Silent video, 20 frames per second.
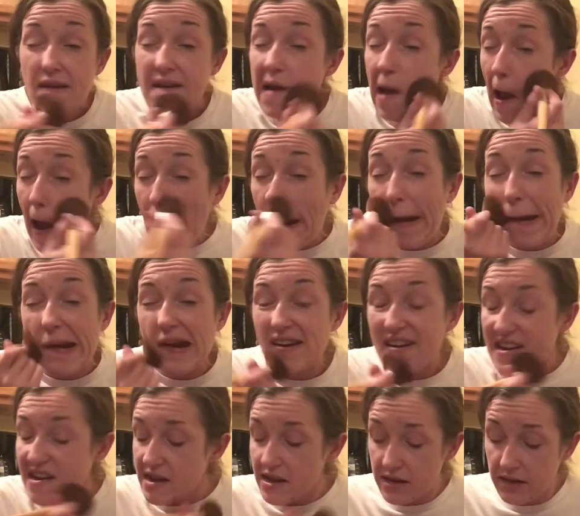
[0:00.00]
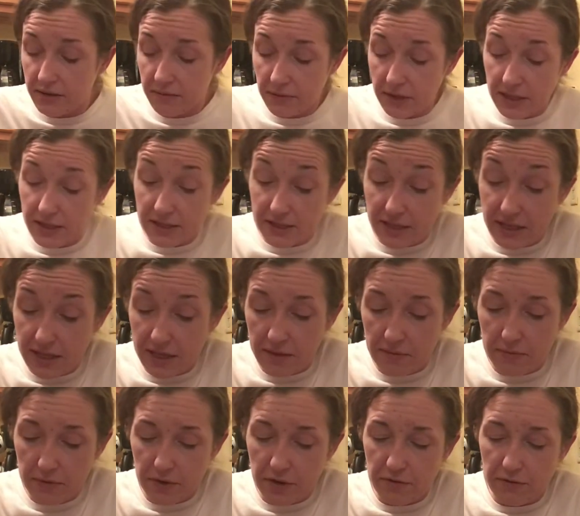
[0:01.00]
and it did it did
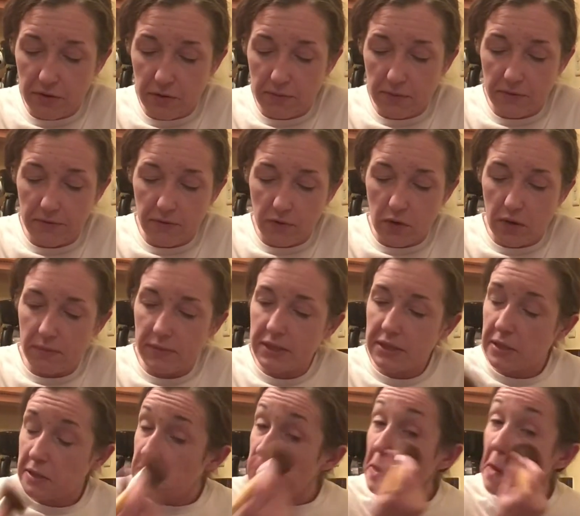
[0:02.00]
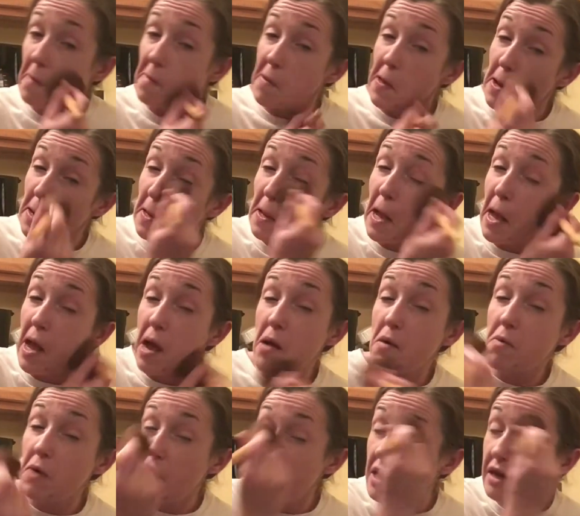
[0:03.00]
improve your performance and stuff like
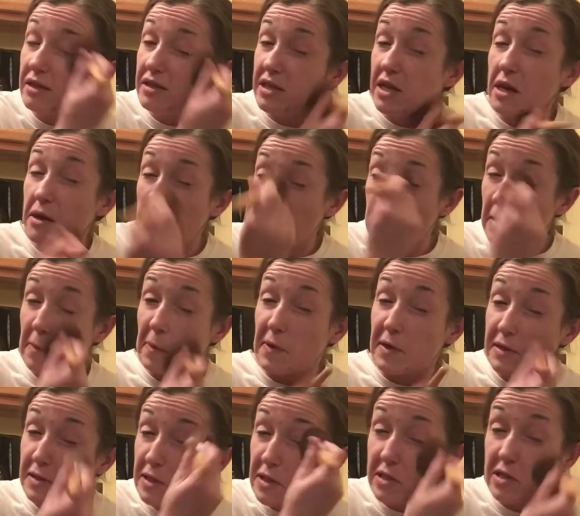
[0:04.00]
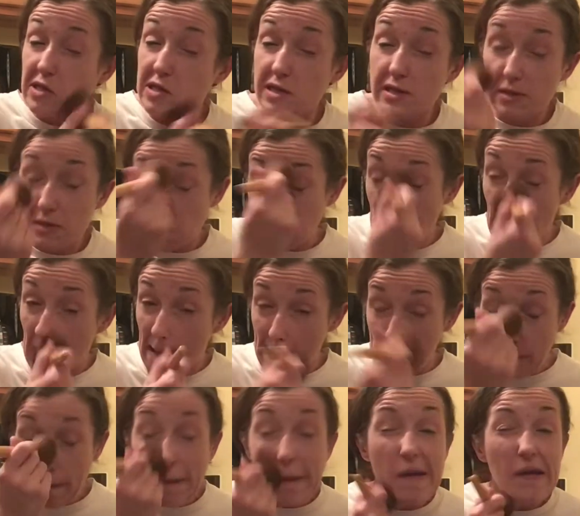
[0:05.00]
that. Well, so anyways, let's just
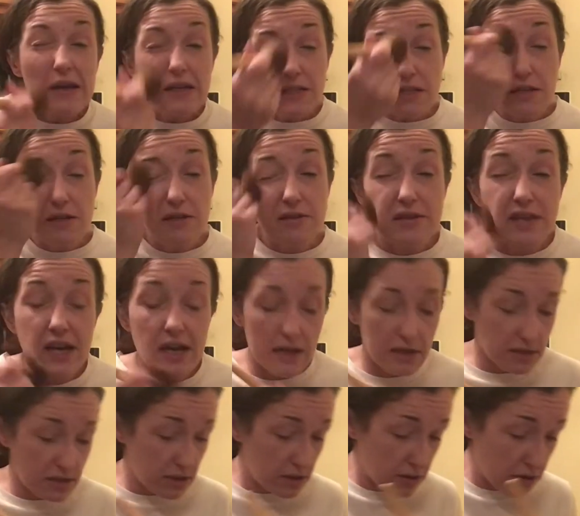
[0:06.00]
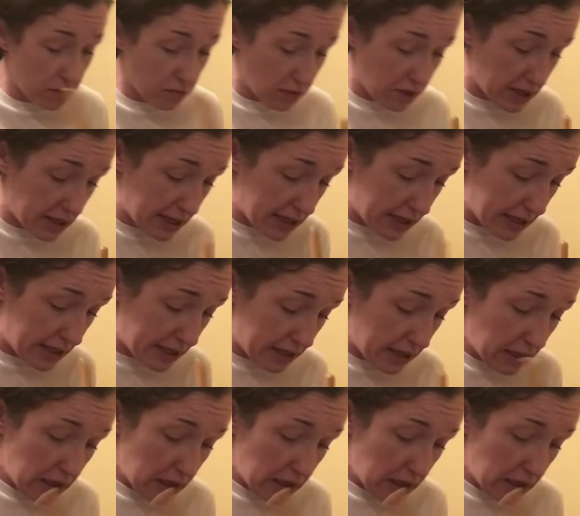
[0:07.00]
say 2003.